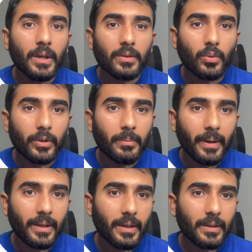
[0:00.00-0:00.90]
So in
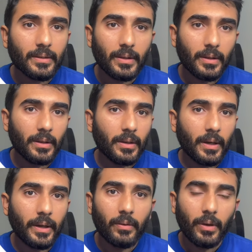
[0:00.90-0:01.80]
my case,
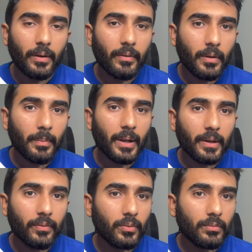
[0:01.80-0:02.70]
I have
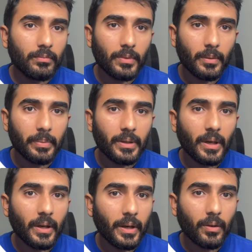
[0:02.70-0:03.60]
applied for
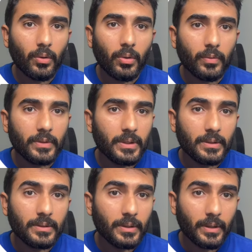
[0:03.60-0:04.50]
PR and all of
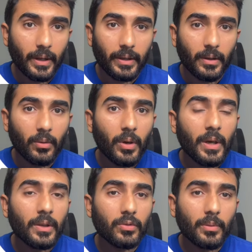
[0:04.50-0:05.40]
these right now,
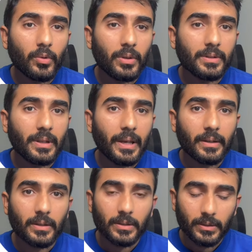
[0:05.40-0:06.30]
so I'm gonna
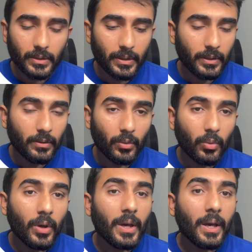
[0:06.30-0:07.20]
select
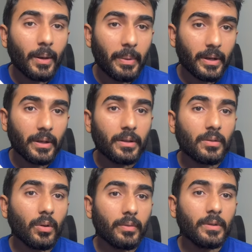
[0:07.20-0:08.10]
no. But it's
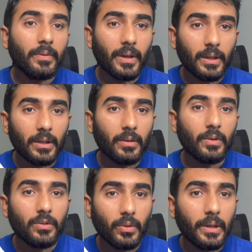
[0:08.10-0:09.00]
always very
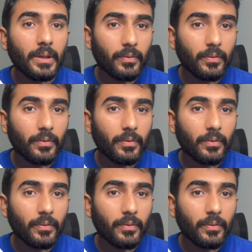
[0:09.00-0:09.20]
individually.